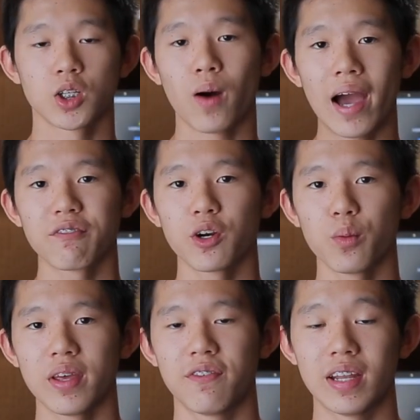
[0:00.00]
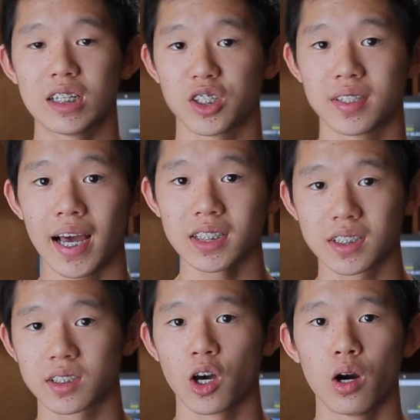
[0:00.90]
So after we finished the
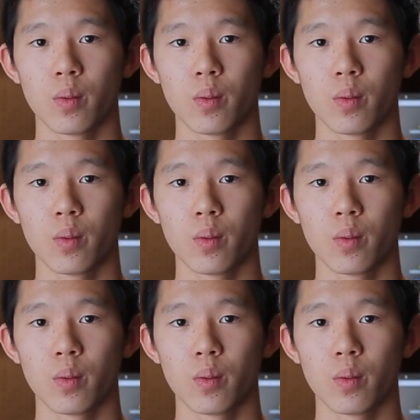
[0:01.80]
tests,